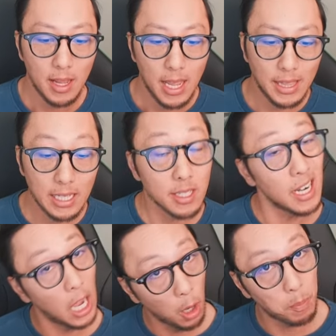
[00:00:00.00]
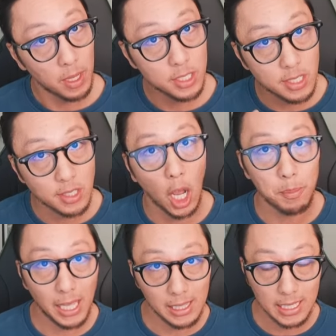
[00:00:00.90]
and that's gonna help stop
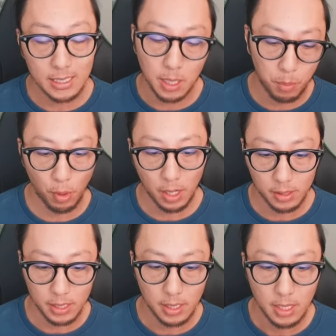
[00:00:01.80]
that leak temporarily.